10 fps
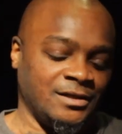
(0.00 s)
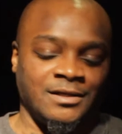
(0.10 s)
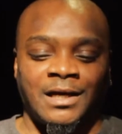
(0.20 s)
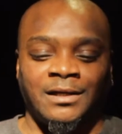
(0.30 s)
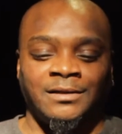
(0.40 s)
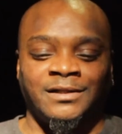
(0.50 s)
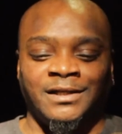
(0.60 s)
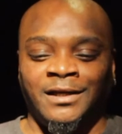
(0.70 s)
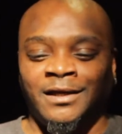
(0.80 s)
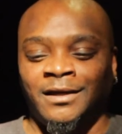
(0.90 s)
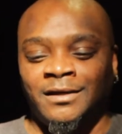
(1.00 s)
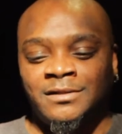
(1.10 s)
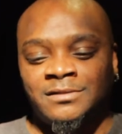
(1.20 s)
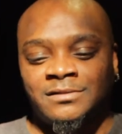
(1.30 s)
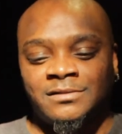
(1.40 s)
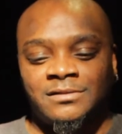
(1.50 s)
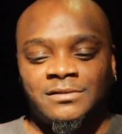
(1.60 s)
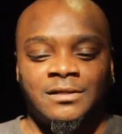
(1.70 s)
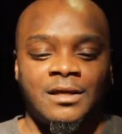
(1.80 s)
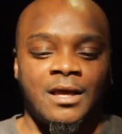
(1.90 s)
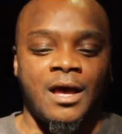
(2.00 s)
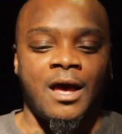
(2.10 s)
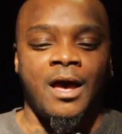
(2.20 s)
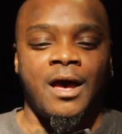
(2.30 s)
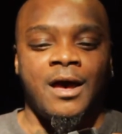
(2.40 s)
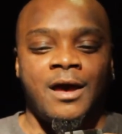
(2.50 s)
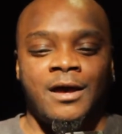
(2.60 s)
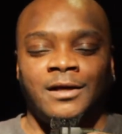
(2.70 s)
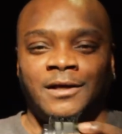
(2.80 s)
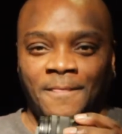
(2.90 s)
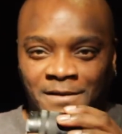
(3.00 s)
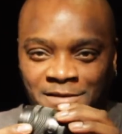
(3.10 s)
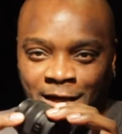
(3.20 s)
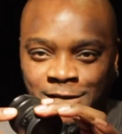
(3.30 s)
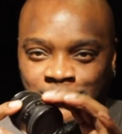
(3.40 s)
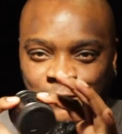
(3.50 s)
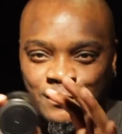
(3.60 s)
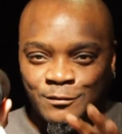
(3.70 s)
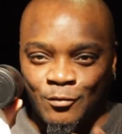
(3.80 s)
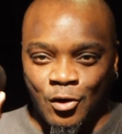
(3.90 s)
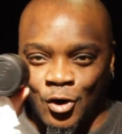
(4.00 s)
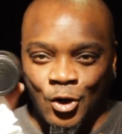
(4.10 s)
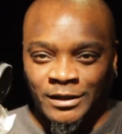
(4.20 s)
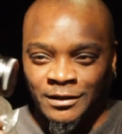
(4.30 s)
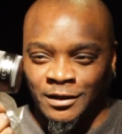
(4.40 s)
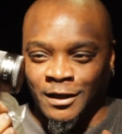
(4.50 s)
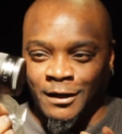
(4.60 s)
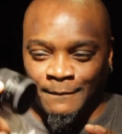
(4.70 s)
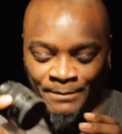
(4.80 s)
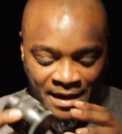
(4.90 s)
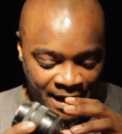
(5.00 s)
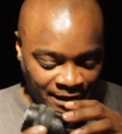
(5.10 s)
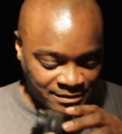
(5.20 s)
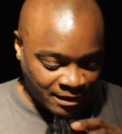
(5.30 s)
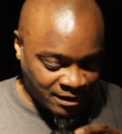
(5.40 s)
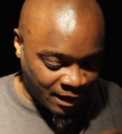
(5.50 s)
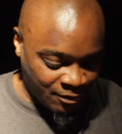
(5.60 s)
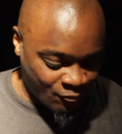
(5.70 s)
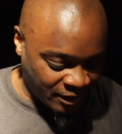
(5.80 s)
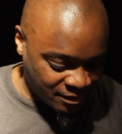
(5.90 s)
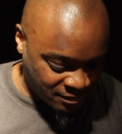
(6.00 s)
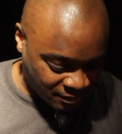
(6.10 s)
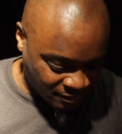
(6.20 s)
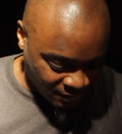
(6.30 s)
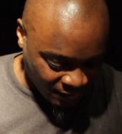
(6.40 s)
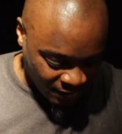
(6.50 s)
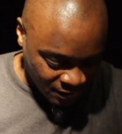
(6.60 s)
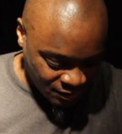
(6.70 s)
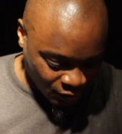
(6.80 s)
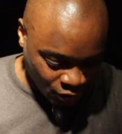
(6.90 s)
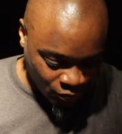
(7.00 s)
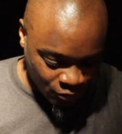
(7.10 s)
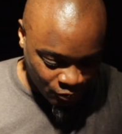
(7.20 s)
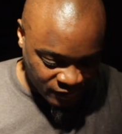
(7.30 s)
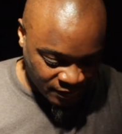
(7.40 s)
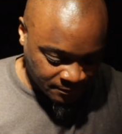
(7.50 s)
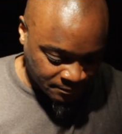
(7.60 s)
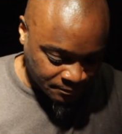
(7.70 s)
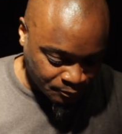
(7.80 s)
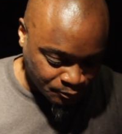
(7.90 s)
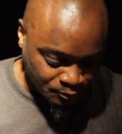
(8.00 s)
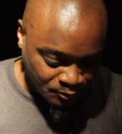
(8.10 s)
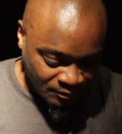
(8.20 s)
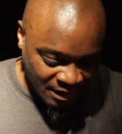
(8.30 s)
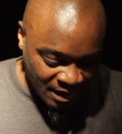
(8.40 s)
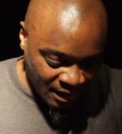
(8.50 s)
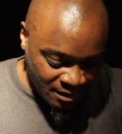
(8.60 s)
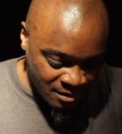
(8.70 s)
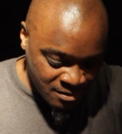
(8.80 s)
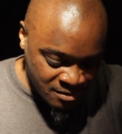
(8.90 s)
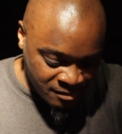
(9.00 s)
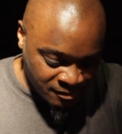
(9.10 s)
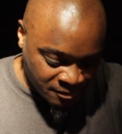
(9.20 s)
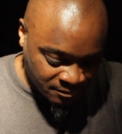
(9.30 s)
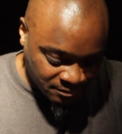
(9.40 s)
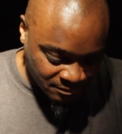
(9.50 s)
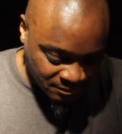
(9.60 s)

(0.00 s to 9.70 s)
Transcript: Got a lens. It's small and compact. I can't wait to use it. And ooh.